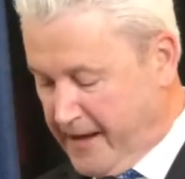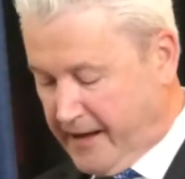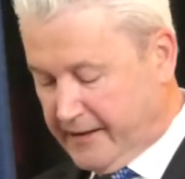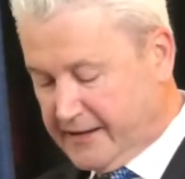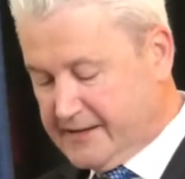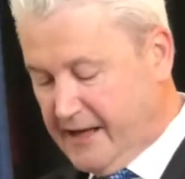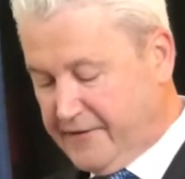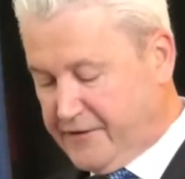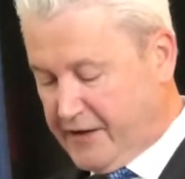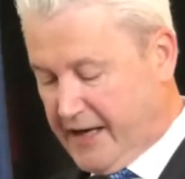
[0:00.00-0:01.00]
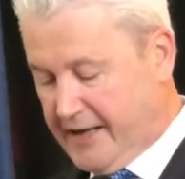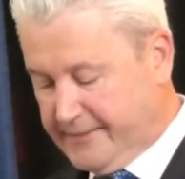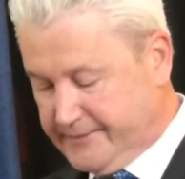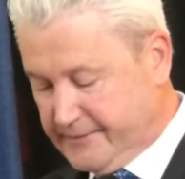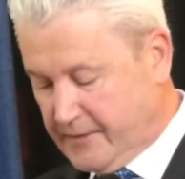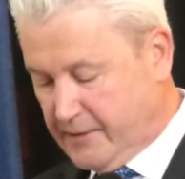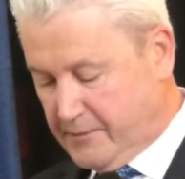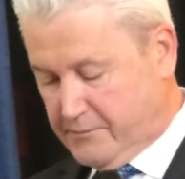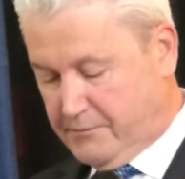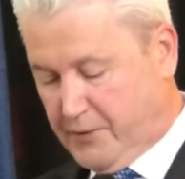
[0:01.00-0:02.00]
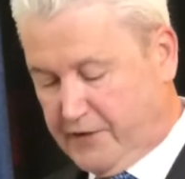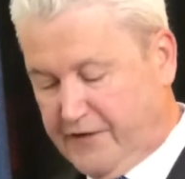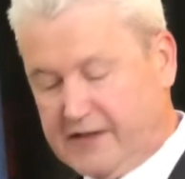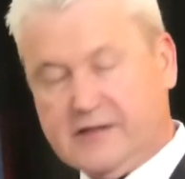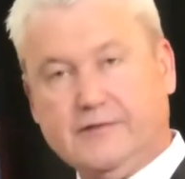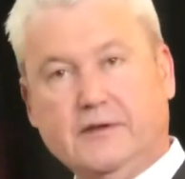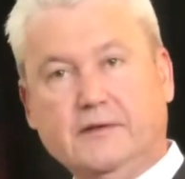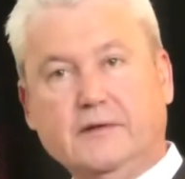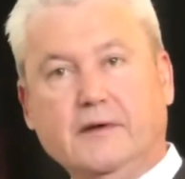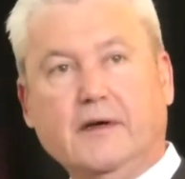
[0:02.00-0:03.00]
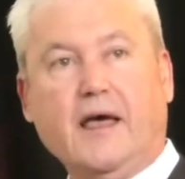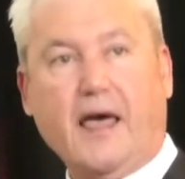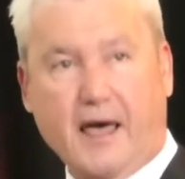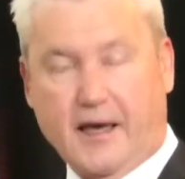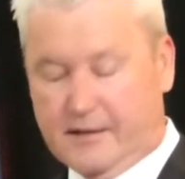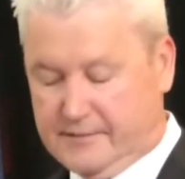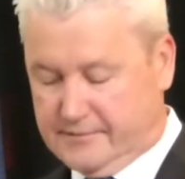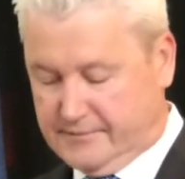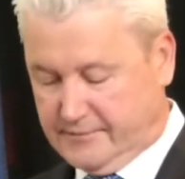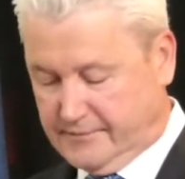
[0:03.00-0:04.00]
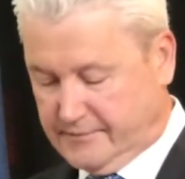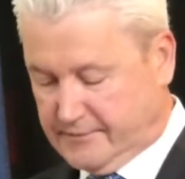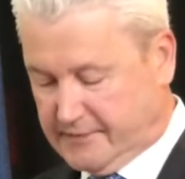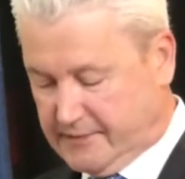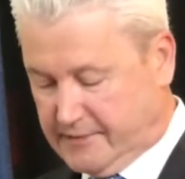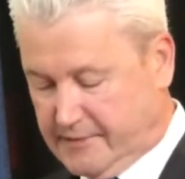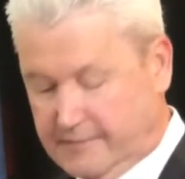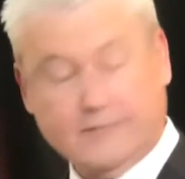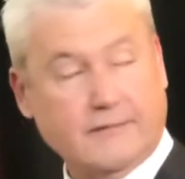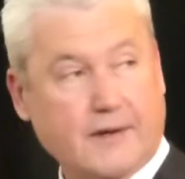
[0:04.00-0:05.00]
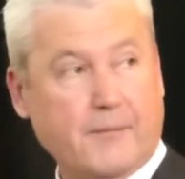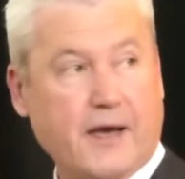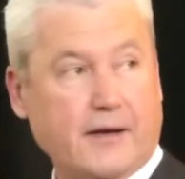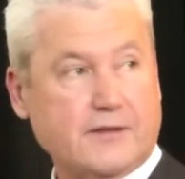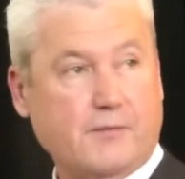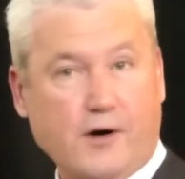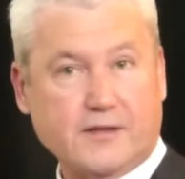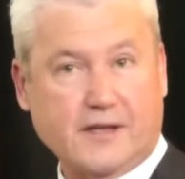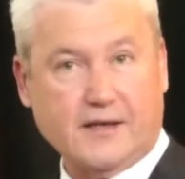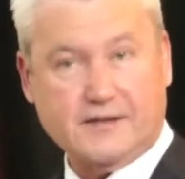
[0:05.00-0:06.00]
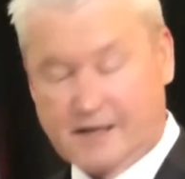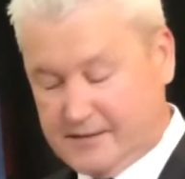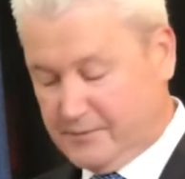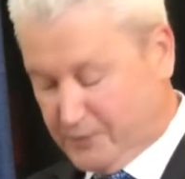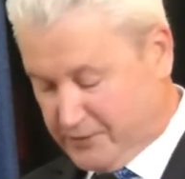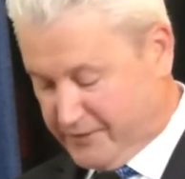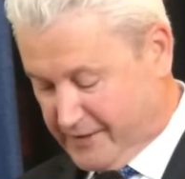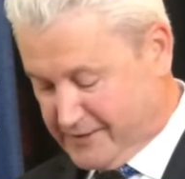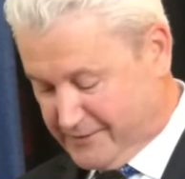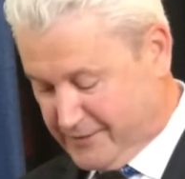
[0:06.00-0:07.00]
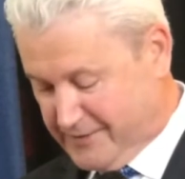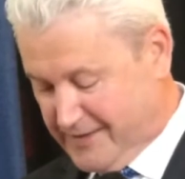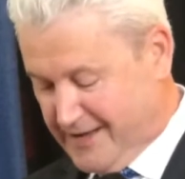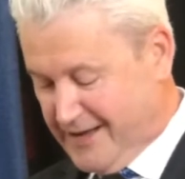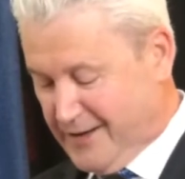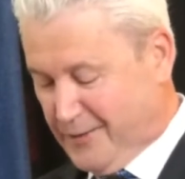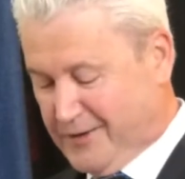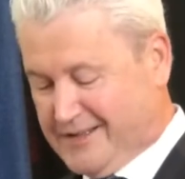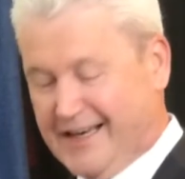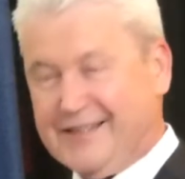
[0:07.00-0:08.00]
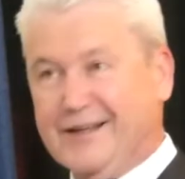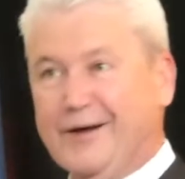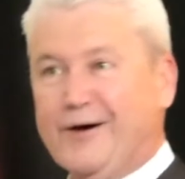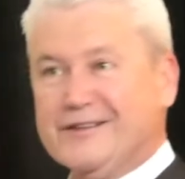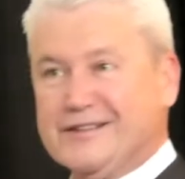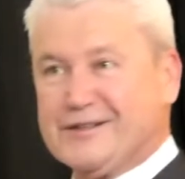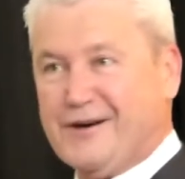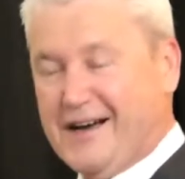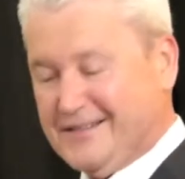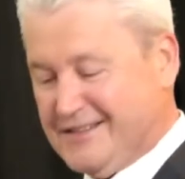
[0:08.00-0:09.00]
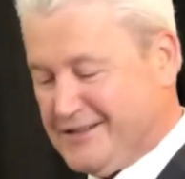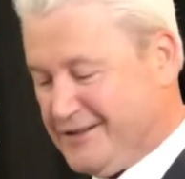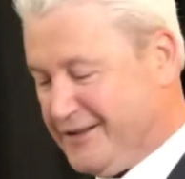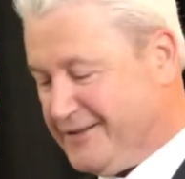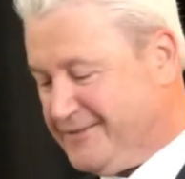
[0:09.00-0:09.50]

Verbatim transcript: And let's not forget Oak Festival, and the Mayor's Morristown Jazz and Blues Festival, which had the largest crowd this year.